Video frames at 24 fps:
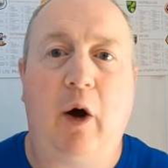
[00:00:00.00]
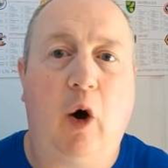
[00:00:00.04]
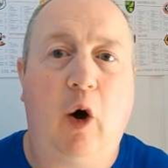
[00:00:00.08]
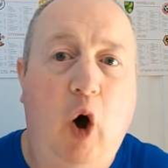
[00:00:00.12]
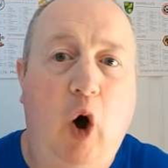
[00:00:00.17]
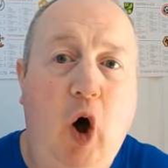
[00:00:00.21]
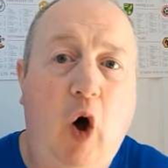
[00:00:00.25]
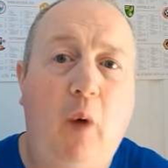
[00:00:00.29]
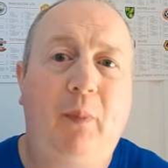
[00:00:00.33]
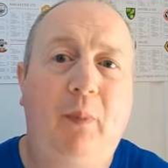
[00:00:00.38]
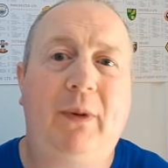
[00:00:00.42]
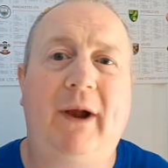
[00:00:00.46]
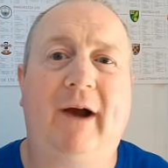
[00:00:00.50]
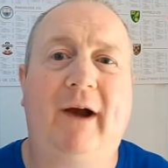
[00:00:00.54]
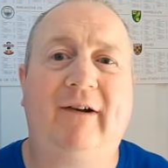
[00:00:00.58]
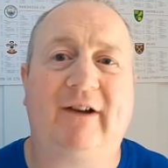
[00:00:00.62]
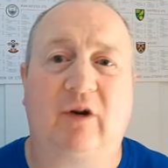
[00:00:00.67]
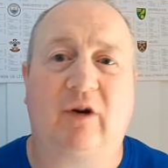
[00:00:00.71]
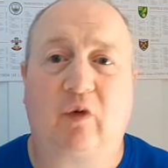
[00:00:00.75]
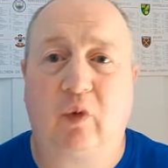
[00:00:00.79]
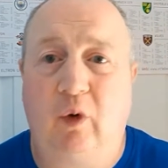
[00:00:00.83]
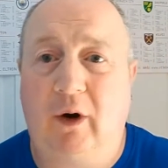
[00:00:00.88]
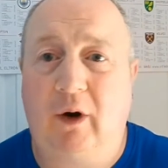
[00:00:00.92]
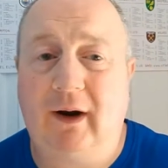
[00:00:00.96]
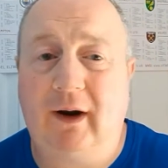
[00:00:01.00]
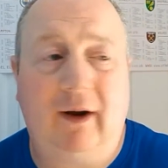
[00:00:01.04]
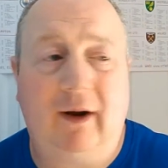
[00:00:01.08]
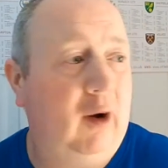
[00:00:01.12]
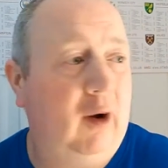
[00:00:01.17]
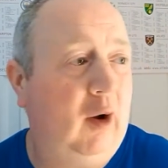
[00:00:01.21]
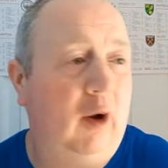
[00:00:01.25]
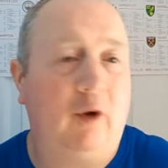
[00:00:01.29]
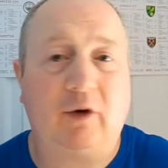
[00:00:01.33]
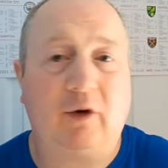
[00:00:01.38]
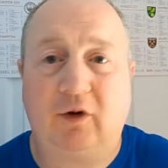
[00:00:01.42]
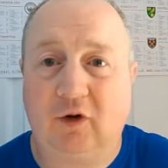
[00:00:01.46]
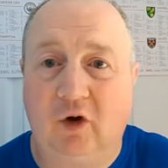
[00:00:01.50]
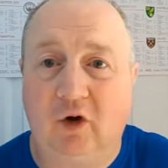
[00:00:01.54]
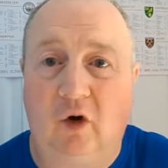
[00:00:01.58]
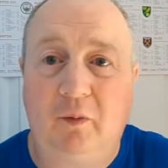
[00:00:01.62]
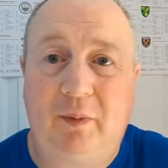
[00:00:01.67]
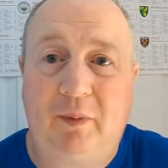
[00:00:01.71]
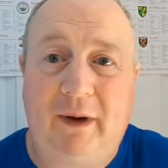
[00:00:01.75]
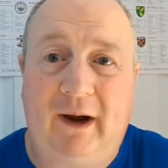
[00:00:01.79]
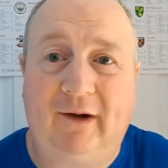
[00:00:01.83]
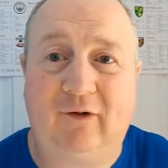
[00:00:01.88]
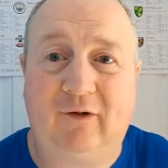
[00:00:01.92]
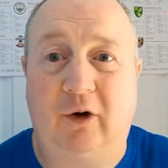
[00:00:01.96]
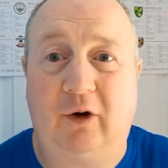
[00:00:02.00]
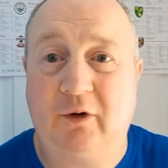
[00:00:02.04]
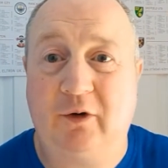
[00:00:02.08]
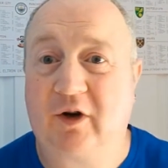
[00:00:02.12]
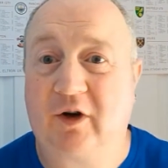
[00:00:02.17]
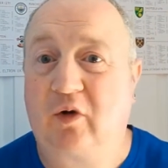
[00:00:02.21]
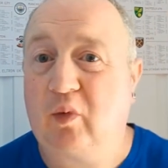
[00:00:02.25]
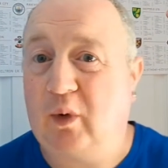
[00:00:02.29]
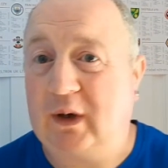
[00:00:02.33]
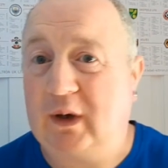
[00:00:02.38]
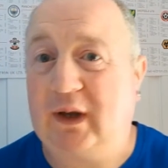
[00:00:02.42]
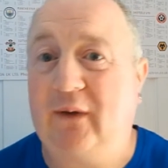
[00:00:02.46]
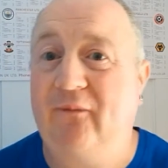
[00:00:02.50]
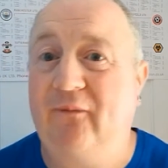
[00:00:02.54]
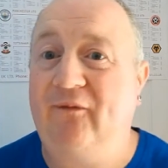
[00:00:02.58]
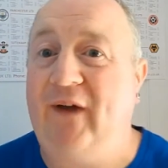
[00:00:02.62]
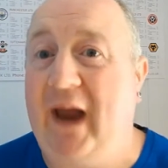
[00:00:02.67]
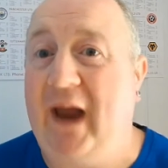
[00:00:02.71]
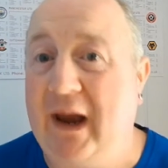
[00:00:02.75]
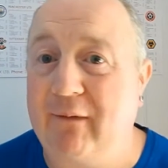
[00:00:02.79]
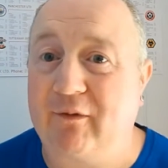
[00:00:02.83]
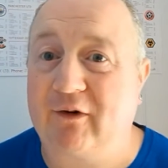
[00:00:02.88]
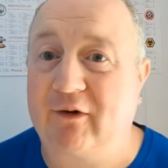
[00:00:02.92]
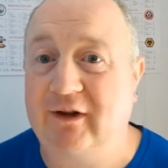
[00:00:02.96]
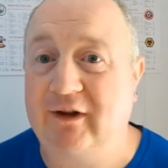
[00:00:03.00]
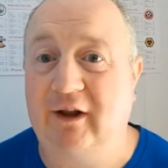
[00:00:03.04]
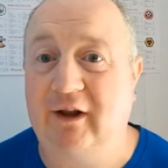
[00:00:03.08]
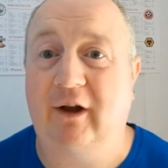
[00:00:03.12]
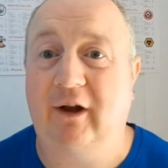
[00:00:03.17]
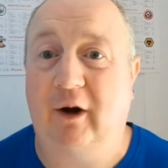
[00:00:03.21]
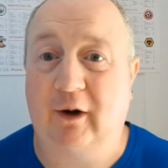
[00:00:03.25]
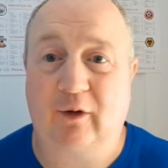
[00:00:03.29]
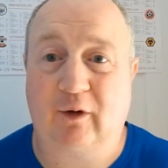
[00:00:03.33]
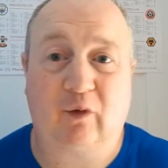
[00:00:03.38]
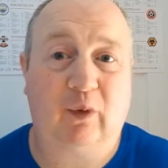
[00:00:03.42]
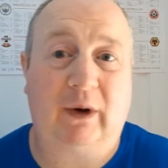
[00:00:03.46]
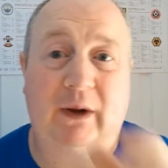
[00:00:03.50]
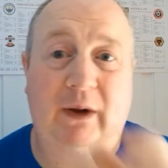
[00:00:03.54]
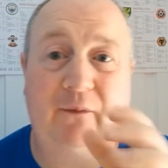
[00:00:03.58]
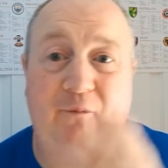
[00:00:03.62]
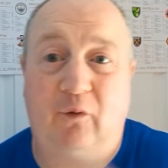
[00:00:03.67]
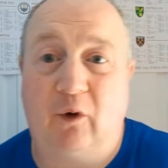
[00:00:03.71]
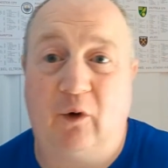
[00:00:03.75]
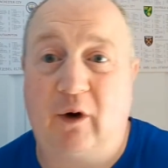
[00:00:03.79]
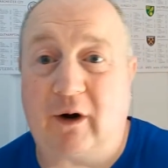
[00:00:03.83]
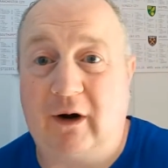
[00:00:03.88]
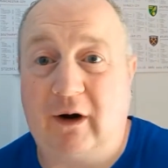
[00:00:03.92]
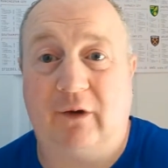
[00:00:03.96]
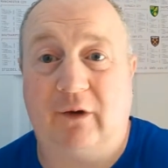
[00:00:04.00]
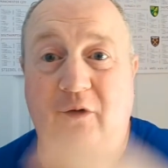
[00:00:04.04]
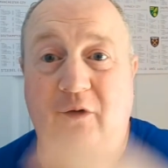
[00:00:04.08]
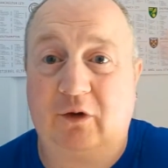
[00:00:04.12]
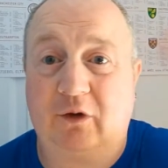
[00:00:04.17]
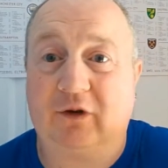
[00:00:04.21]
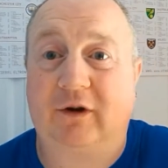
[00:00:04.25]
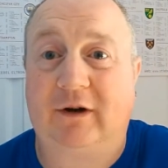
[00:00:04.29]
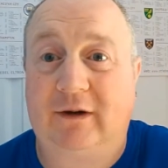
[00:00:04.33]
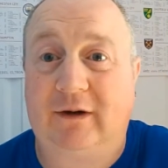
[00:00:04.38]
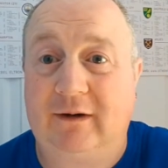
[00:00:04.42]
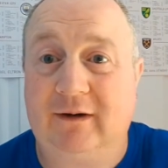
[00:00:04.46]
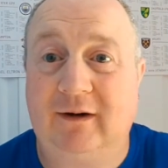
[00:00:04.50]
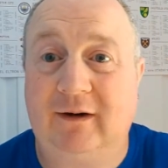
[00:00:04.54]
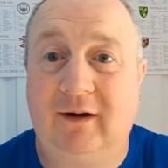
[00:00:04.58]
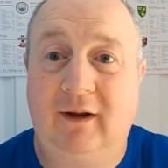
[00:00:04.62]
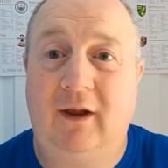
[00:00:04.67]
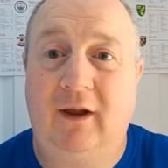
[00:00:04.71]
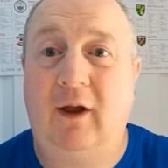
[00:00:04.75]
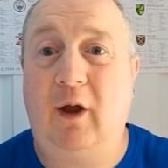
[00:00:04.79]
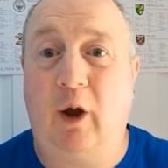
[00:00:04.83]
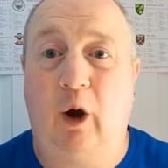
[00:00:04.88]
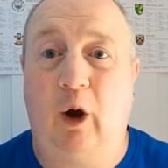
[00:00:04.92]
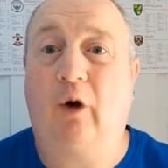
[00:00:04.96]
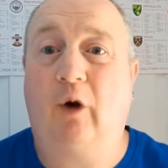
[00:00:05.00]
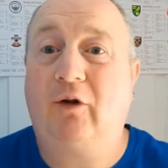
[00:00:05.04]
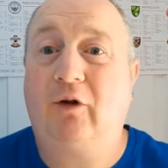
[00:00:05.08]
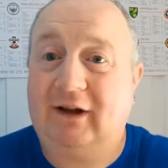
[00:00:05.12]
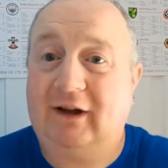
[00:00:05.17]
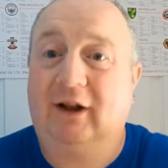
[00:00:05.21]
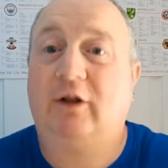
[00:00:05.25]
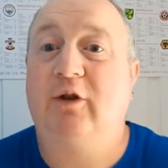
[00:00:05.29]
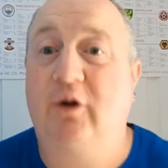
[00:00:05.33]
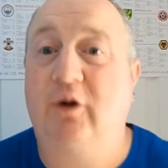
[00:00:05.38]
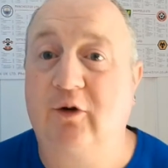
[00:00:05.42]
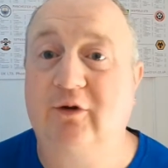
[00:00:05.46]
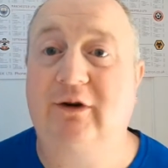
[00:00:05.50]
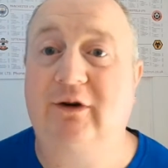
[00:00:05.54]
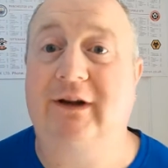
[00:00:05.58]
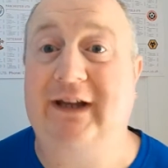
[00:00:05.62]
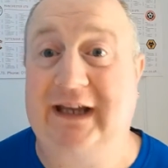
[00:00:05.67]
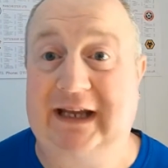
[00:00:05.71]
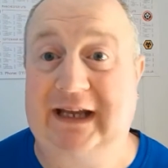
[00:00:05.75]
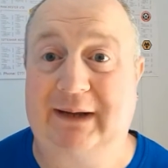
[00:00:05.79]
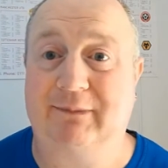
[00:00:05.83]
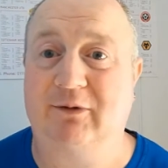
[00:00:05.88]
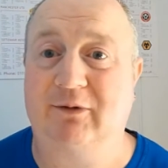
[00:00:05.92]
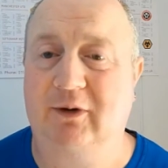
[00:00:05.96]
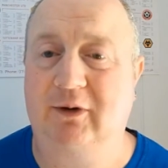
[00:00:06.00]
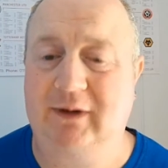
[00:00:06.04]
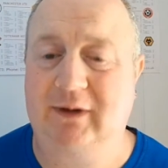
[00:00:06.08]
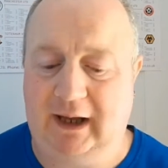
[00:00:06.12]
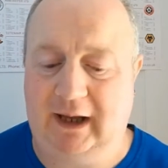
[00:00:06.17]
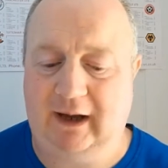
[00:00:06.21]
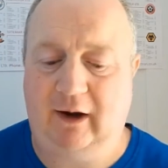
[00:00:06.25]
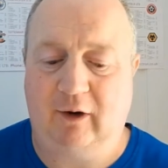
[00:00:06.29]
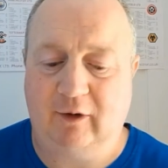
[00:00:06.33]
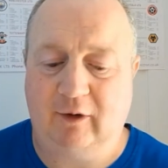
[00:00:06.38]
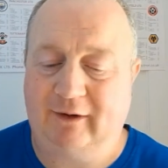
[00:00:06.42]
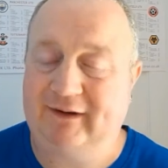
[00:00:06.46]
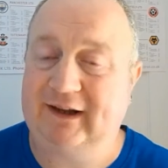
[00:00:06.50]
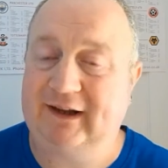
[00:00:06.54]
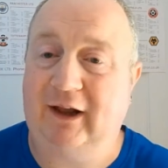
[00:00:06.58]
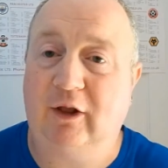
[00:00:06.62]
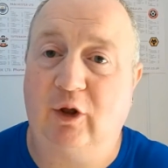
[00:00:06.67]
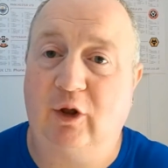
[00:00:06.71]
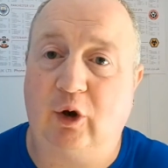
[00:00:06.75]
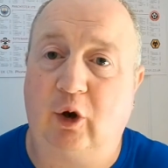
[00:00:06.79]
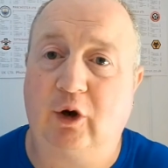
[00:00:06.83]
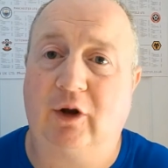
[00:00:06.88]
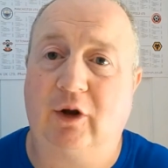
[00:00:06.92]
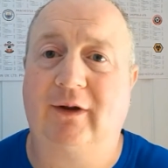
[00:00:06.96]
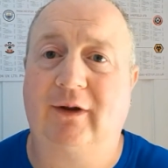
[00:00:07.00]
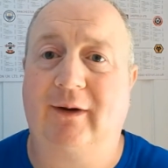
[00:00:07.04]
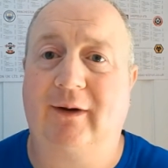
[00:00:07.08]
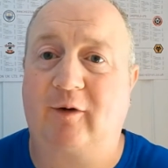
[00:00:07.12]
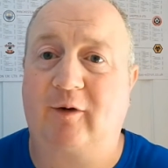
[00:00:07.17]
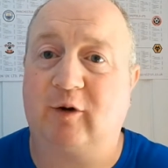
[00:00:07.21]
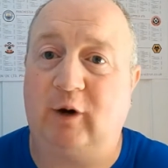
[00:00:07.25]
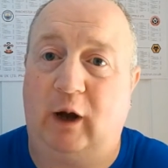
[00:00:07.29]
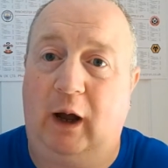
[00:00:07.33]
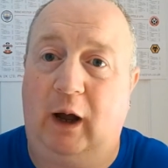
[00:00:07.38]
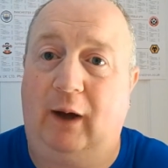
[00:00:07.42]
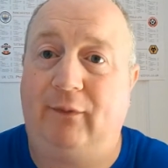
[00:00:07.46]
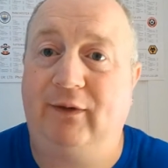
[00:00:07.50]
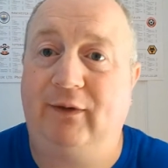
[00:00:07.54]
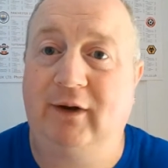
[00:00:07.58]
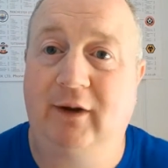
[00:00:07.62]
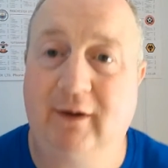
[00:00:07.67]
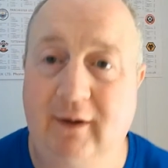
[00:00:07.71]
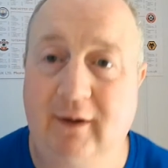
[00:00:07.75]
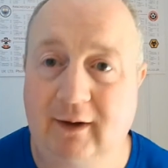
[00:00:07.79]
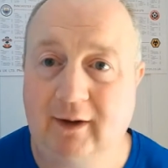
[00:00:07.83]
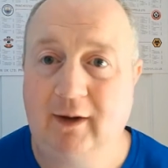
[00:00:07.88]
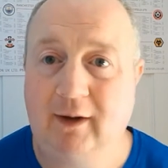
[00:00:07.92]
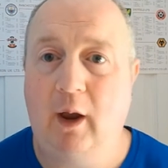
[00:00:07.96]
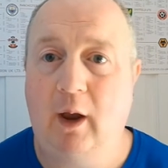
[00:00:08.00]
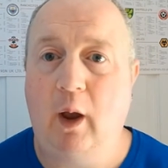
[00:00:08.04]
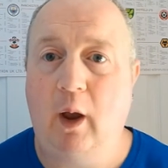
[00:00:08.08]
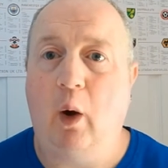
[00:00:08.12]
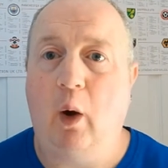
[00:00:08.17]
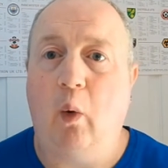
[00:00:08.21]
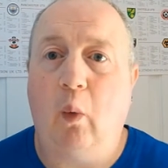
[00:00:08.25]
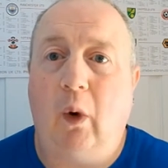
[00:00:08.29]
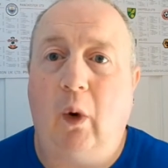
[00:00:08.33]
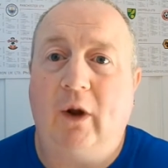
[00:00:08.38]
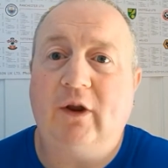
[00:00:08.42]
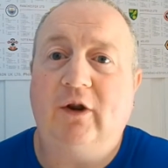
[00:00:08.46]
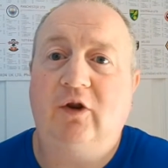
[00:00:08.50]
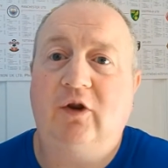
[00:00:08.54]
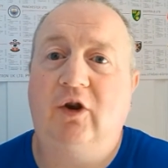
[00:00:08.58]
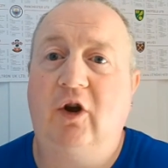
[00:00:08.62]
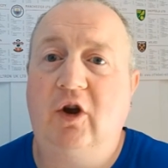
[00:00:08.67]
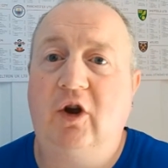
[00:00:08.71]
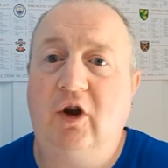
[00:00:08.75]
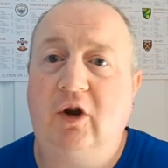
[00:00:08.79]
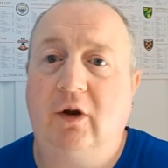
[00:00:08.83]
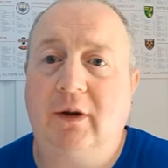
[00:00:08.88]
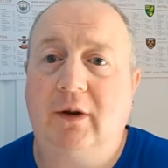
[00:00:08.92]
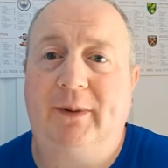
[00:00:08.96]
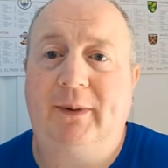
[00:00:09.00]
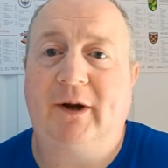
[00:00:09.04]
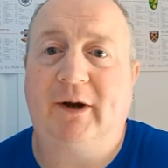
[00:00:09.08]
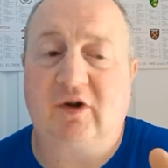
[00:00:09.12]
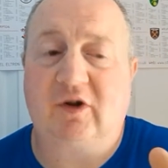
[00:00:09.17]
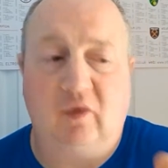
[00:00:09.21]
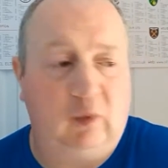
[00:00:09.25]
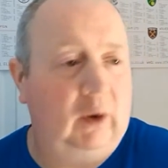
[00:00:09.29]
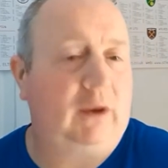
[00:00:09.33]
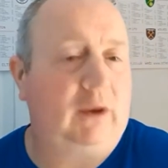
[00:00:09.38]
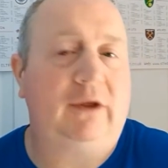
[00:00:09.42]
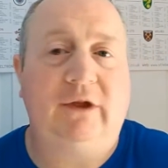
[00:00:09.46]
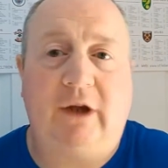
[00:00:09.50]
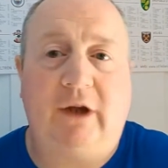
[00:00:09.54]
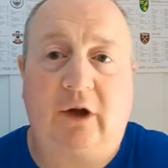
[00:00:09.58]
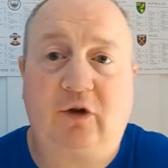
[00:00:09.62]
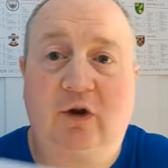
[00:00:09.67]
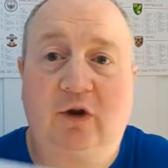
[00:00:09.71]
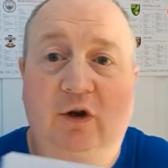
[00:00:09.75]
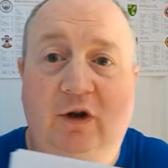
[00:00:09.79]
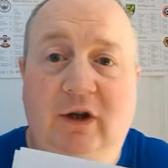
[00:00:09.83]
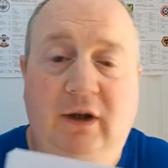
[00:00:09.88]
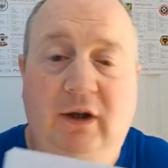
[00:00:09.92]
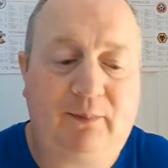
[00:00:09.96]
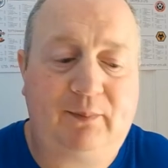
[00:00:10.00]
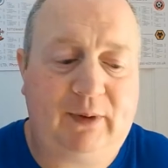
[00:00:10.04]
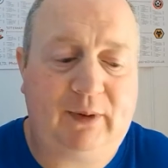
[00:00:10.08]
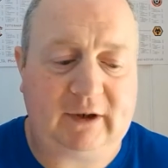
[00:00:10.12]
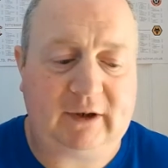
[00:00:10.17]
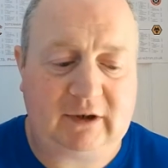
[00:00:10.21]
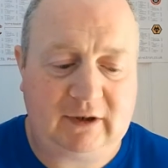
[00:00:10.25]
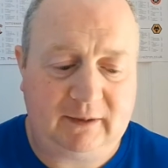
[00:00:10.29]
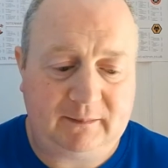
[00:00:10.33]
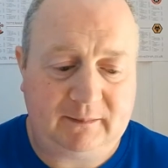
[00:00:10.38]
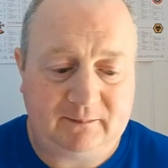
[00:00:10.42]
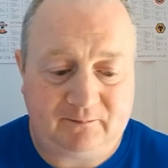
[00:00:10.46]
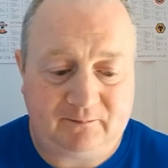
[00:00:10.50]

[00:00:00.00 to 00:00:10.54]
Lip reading: All players at young players under 25 or 24 and under are still learning the games, okay? Or they're still learning their craft. What to do on the pitch, what not doing on the pitch.